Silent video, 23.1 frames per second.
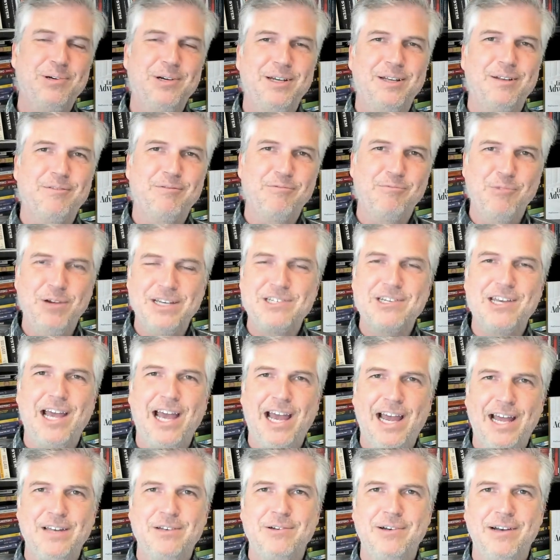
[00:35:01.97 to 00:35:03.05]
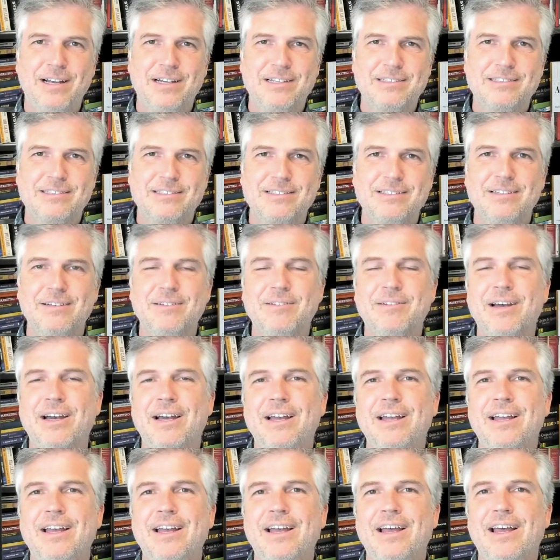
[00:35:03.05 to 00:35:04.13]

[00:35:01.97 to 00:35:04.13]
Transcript: put which address. Okay.